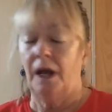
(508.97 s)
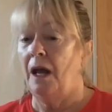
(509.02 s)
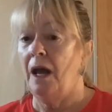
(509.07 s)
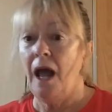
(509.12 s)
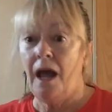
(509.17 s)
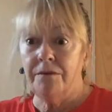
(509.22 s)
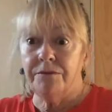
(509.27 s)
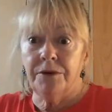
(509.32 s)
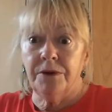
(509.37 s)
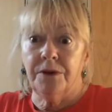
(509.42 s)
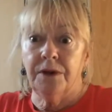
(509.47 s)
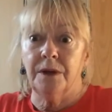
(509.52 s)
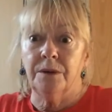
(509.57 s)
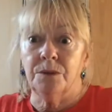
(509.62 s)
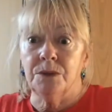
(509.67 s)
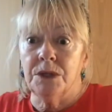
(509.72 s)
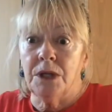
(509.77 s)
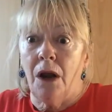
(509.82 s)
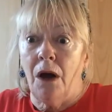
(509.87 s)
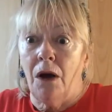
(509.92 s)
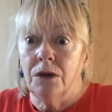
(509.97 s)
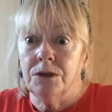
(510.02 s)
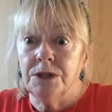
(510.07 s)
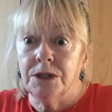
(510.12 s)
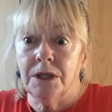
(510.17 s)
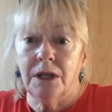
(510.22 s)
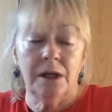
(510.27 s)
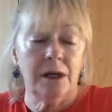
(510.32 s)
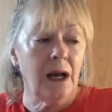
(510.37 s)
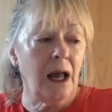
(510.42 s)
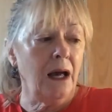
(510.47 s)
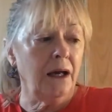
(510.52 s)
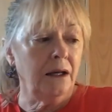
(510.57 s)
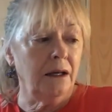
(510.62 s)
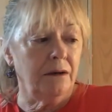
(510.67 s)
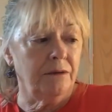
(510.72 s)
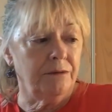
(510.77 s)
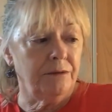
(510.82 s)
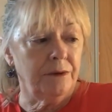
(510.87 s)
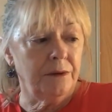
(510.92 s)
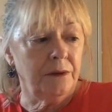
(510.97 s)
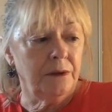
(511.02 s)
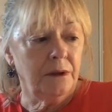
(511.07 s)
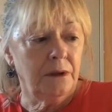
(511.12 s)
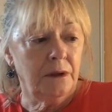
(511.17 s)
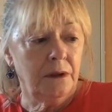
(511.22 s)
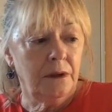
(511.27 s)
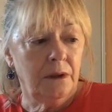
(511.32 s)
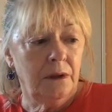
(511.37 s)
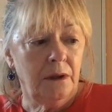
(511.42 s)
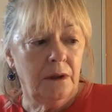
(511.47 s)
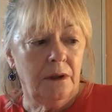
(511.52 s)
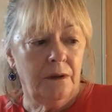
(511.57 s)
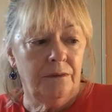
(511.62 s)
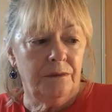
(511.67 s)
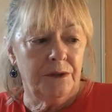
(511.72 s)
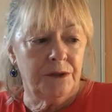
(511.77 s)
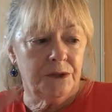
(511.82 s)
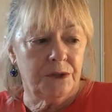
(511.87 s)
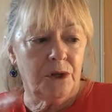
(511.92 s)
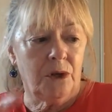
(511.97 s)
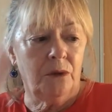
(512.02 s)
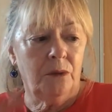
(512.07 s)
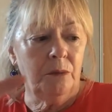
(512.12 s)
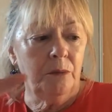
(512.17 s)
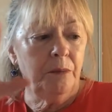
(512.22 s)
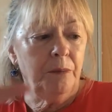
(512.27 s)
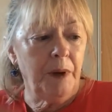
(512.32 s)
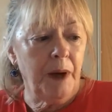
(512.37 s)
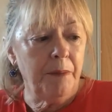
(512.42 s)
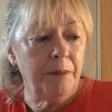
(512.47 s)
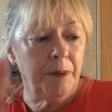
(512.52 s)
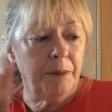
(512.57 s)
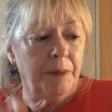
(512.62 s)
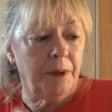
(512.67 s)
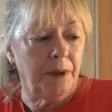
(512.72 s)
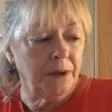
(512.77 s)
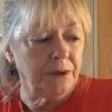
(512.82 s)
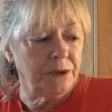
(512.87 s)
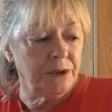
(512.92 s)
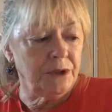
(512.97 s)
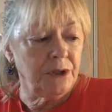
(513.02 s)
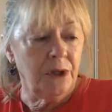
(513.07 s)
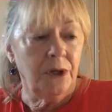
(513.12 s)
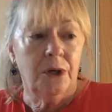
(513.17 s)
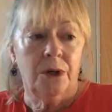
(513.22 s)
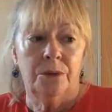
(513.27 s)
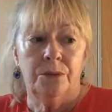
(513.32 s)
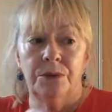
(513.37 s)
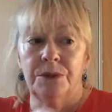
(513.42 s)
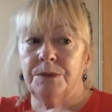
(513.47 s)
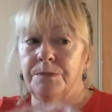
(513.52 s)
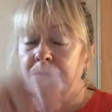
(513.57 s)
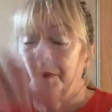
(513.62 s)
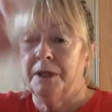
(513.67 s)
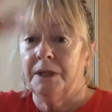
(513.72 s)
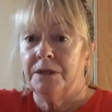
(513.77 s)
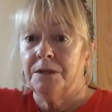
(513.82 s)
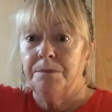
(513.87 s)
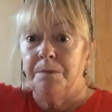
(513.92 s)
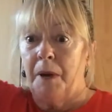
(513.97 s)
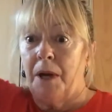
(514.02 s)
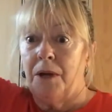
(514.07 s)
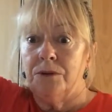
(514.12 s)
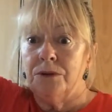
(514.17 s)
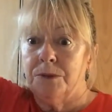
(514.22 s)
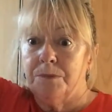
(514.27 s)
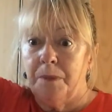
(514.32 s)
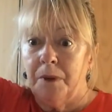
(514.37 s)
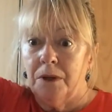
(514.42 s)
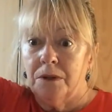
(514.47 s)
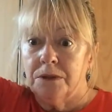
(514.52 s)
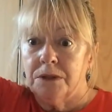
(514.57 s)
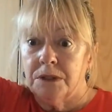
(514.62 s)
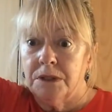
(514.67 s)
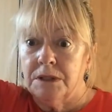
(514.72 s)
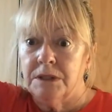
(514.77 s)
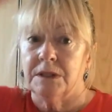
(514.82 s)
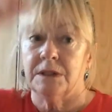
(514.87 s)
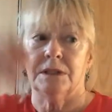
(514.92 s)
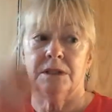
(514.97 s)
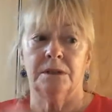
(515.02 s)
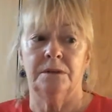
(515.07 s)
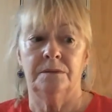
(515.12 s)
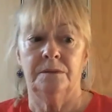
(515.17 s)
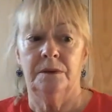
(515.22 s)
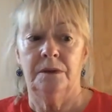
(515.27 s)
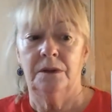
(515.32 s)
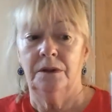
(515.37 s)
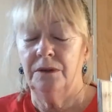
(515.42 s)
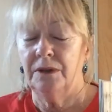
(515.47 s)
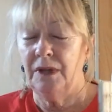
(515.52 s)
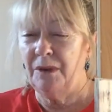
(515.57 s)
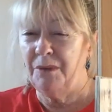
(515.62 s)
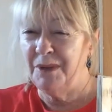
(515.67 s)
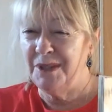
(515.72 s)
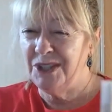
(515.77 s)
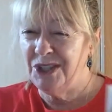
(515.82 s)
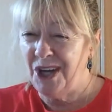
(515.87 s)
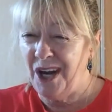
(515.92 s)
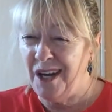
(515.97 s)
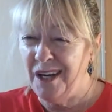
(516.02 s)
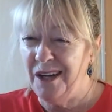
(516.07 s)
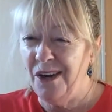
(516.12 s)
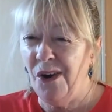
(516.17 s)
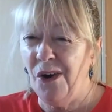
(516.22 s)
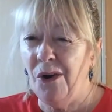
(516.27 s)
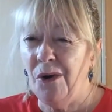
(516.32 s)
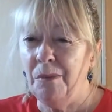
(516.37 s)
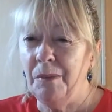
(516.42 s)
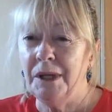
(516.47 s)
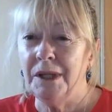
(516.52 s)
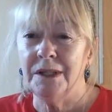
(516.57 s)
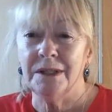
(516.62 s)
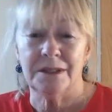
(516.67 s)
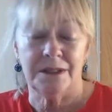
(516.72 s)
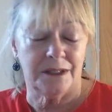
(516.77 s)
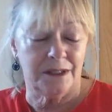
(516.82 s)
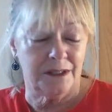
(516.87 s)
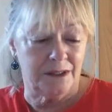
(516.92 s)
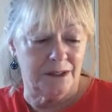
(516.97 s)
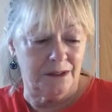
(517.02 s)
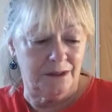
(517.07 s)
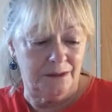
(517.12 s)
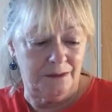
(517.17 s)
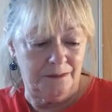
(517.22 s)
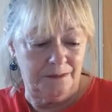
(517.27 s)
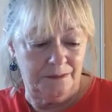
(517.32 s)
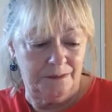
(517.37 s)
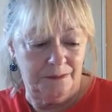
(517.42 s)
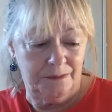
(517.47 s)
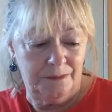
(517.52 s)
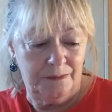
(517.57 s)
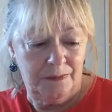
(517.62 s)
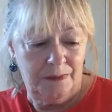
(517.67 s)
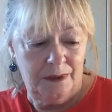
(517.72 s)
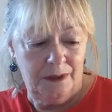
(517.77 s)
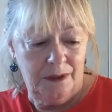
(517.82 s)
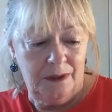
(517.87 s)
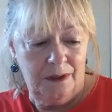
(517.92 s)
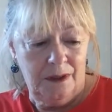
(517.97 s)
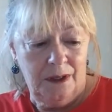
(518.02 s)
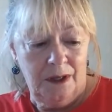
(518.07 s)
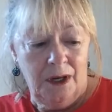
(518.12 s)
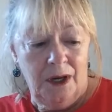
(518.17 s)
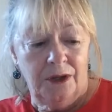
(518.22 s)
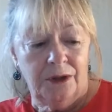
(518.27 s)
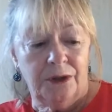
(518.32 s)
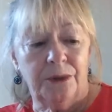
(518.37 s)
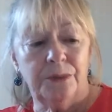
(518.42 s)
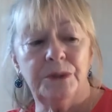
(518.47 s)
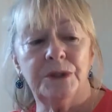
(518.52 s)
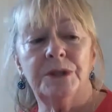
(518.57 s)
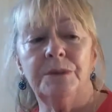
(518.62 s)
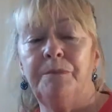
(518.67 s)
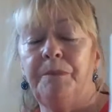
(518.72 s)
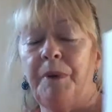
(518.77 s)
Everything was larger than life. The salt and pepper pots were as big as post boxes. They were ginormous. There was a